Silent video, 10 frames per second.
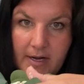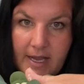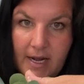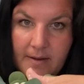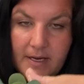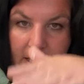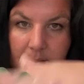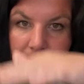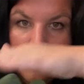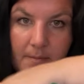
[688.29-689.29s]
And again, I'm gonna
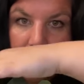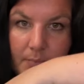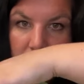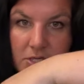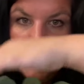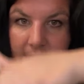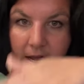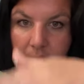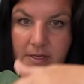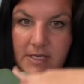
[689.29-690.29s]
keep pushing
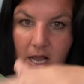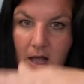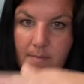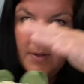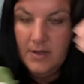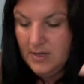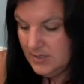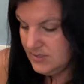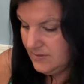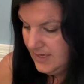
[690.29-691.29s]
down the top
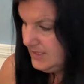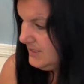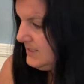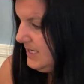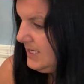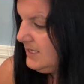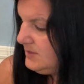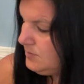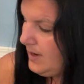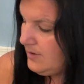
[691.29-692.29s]
so that it
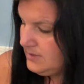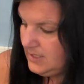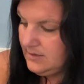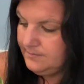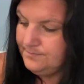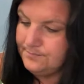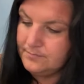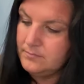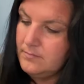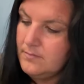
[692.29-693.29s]
stays rounded.
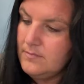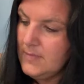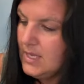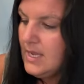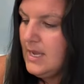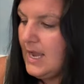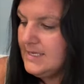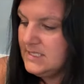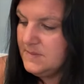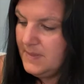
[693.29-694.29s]
I
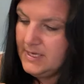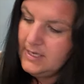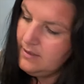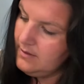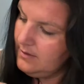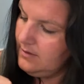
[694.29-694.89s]
spin it,